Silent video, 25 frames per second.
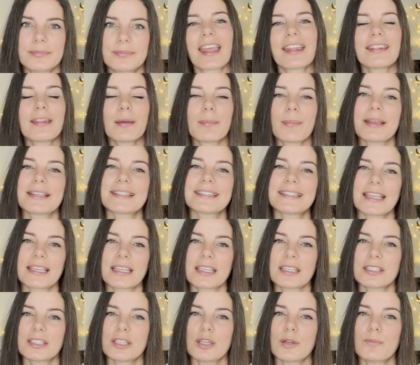And then my
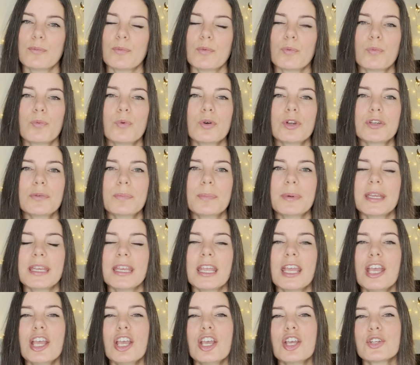second tip would be
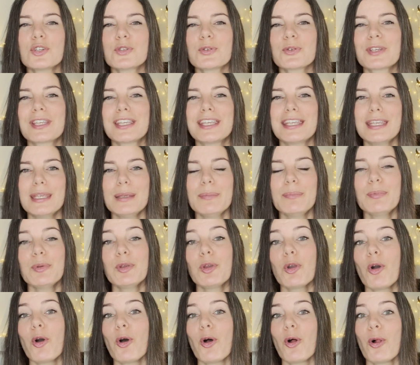to keep
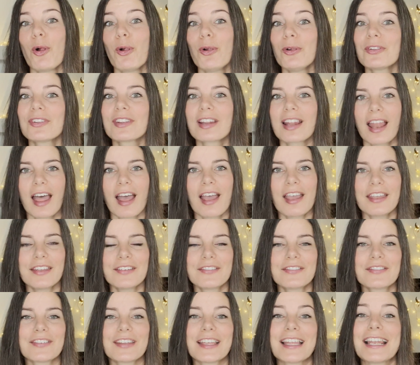your old
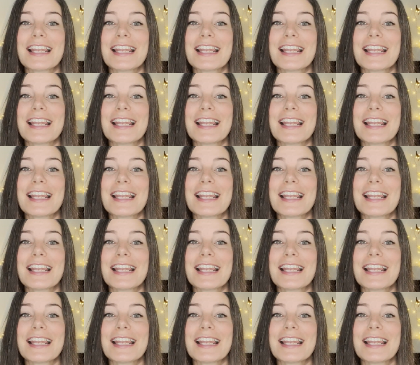life a